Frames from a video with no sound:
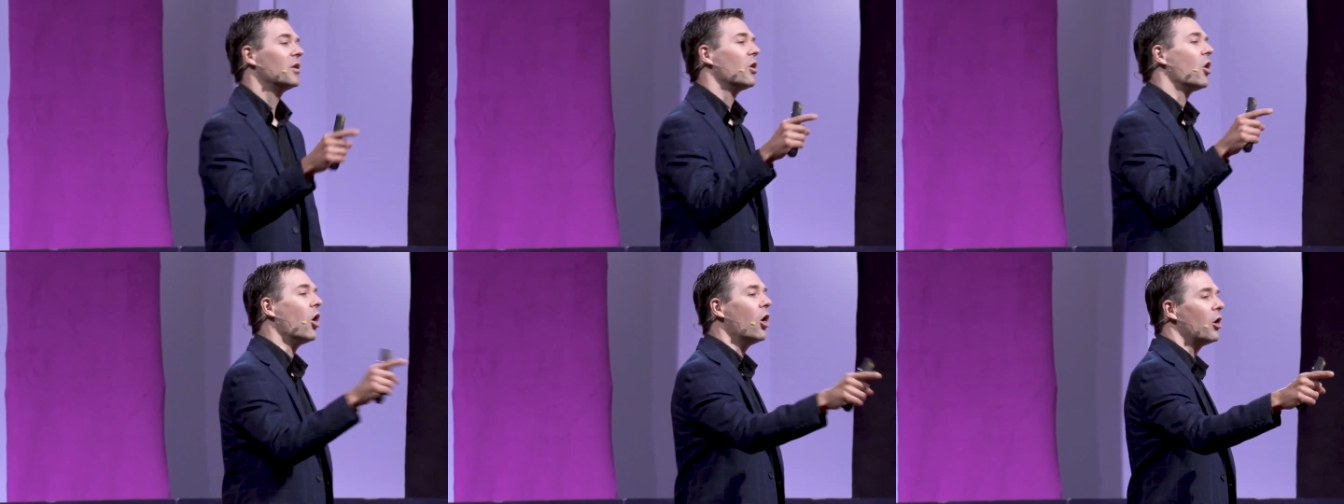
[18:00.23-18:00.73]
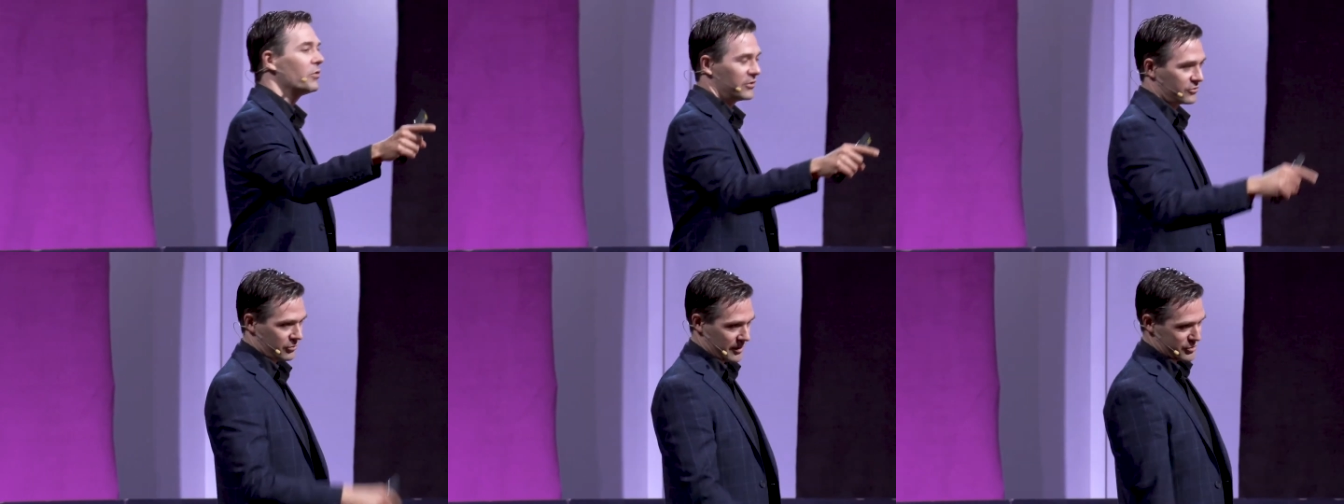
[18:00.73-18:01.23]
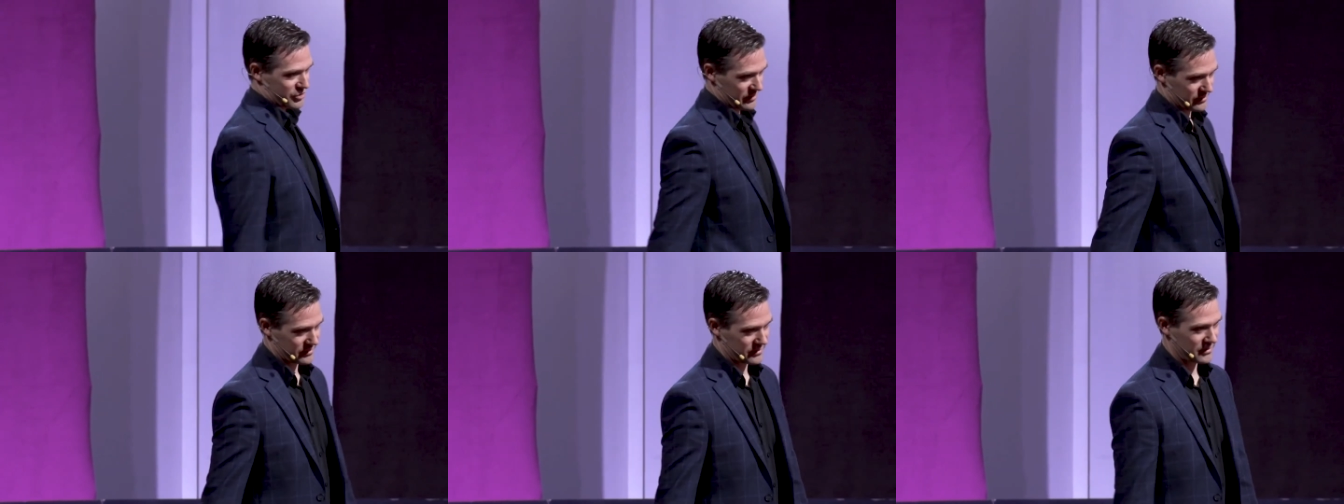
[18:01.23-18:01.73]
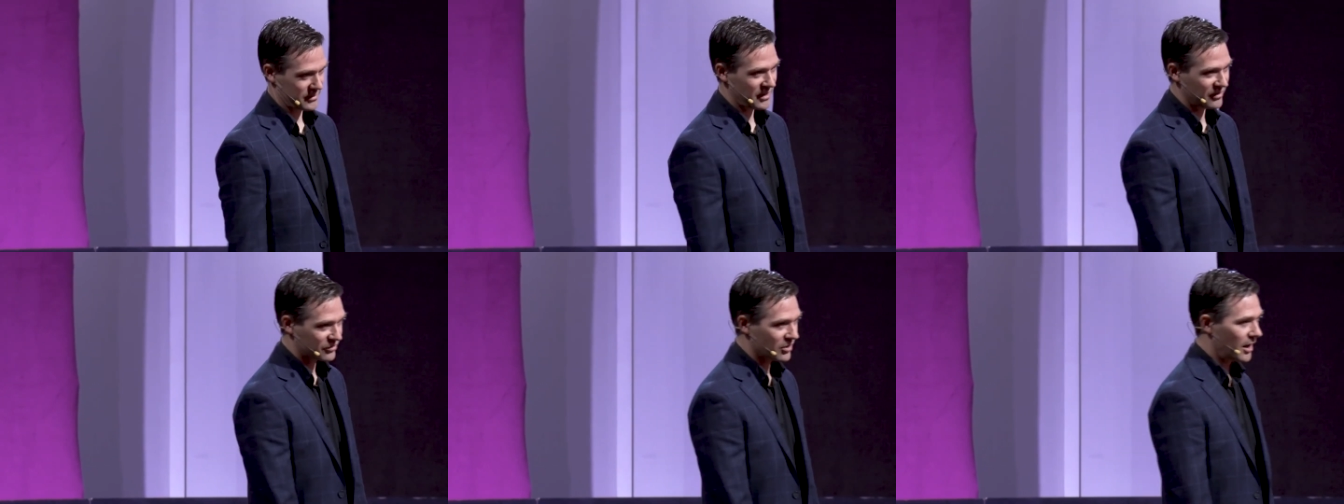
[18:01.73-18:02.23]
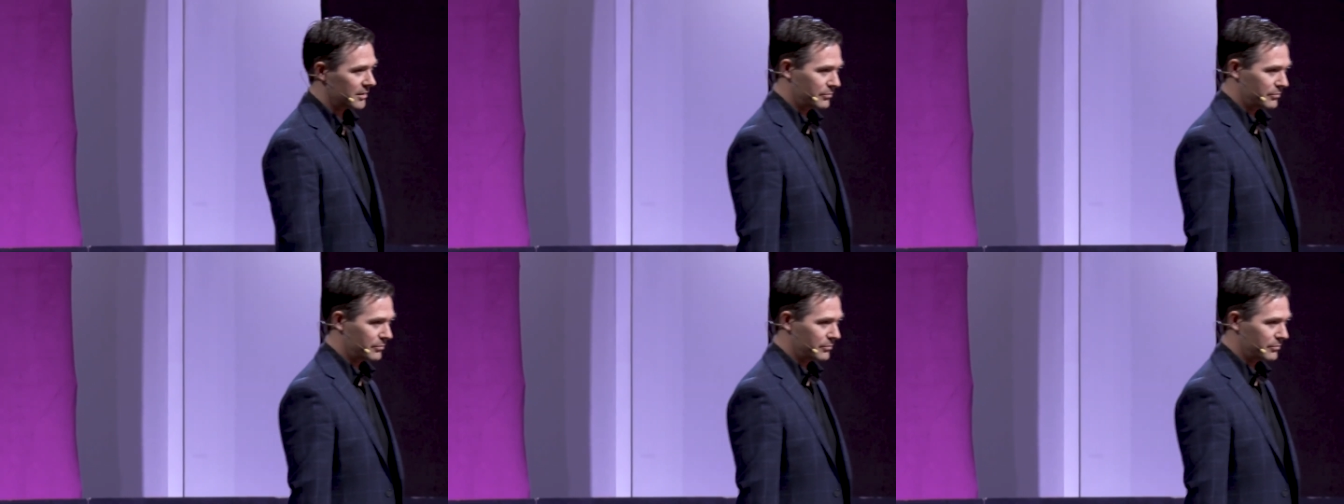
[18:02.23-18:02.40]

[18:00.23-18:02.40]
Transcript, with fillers: All the scripture is God